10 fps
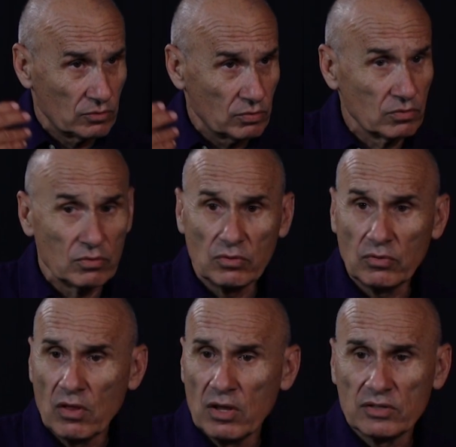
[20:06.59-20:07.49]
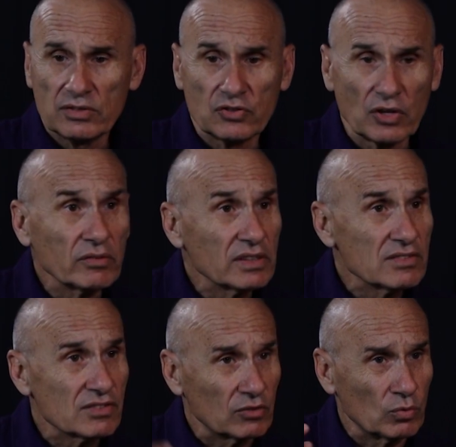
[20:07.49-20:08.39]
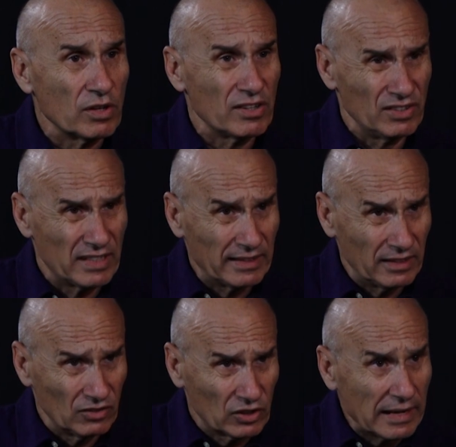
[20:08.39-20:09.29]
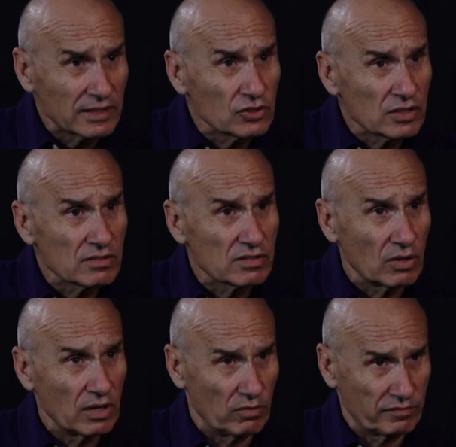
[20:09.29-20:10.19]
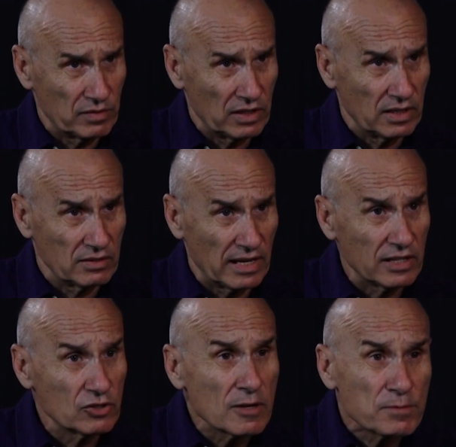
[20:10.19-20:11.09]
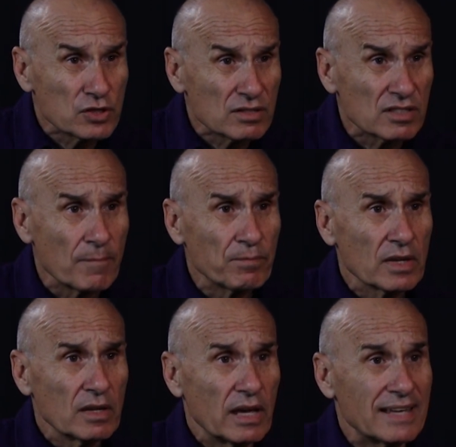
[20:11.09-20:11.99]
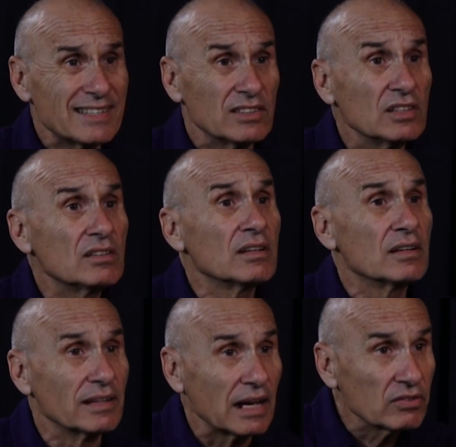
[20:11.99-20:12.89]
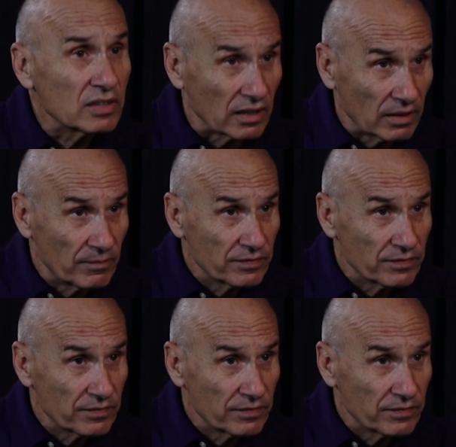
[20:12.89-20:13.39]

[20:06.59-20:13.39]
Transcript: to the generals, to the intelligence of the Egyptians, and they did nothing.